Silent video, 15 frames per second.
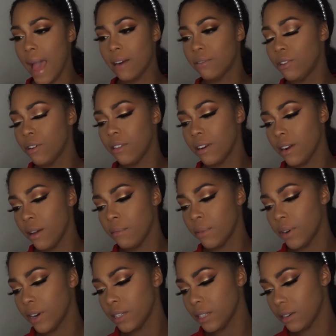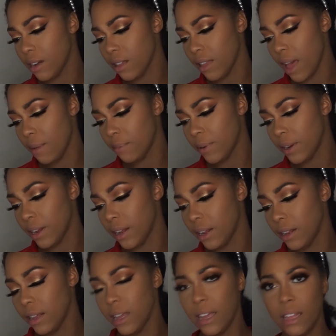know the numbers and all that, but
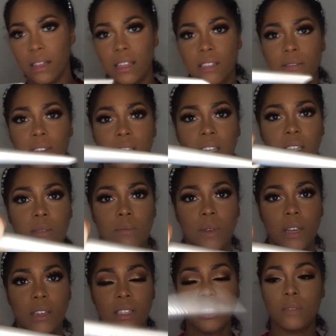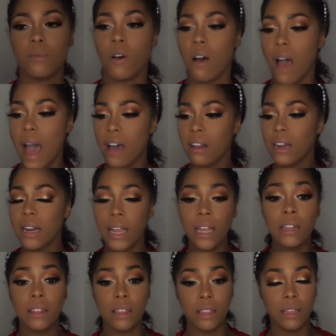this one says BS small. I'll
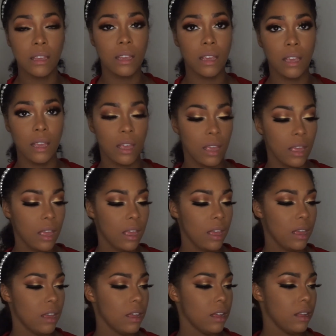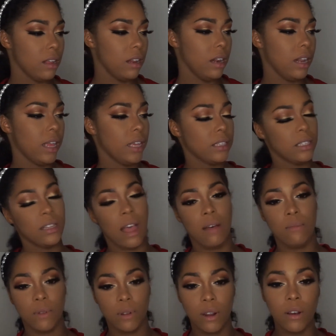link the links
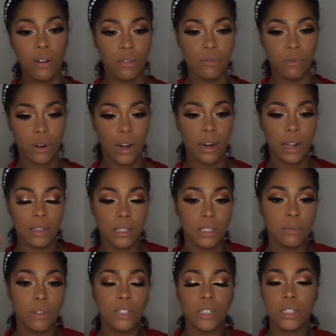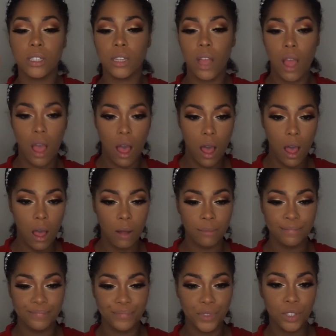down below of where I got these brushes.
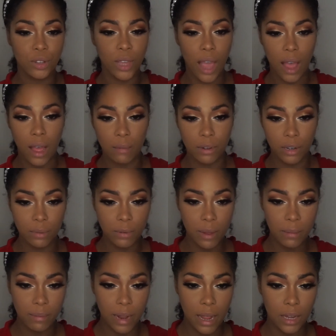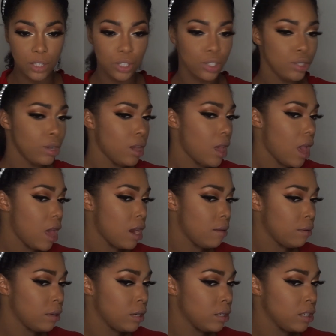So yeah, I'm gonna put my blush, and I'm
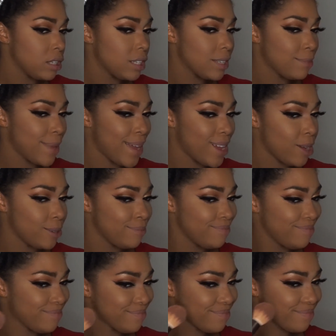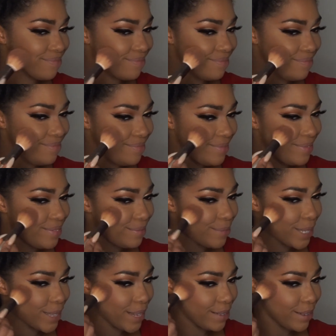gonna just smile and
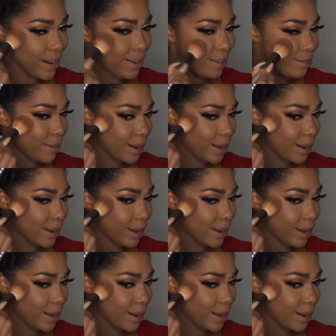put that right over.